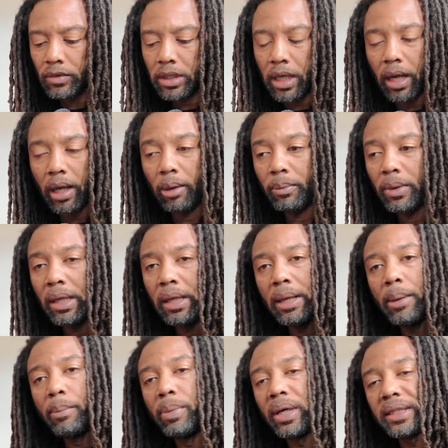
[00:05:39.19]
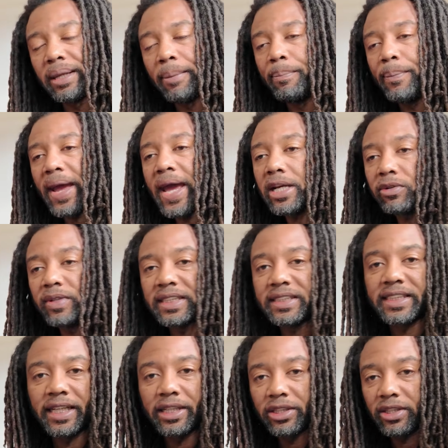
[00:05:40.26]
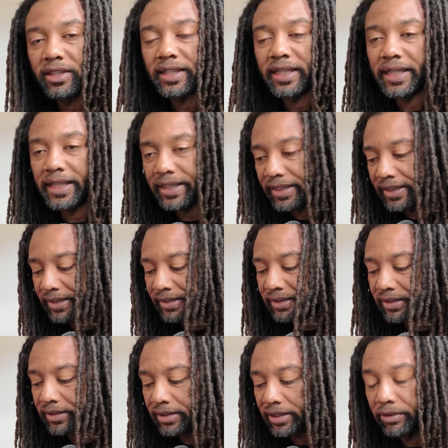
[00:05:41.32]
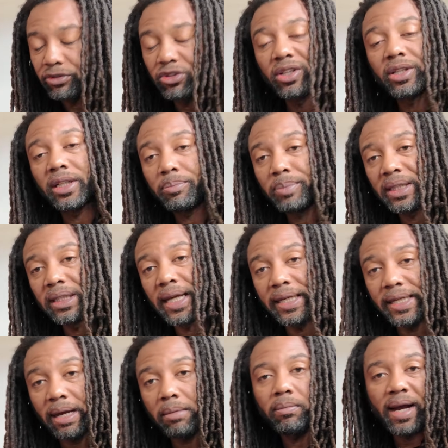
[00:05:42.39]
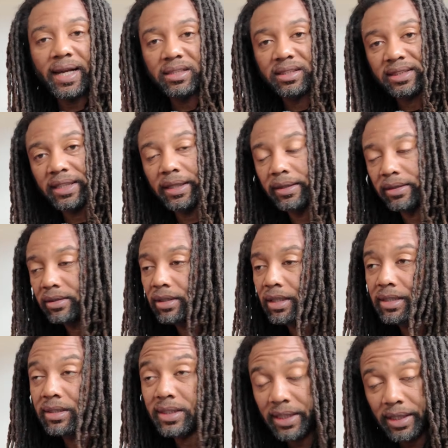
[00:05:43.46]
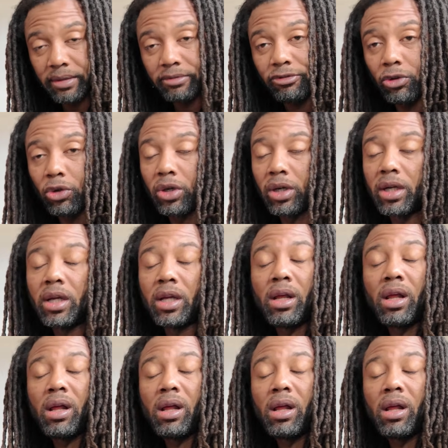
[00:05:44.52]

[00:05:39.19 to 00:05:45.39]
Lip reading: But the battery tender is, if you're gonna be letting that bike sit for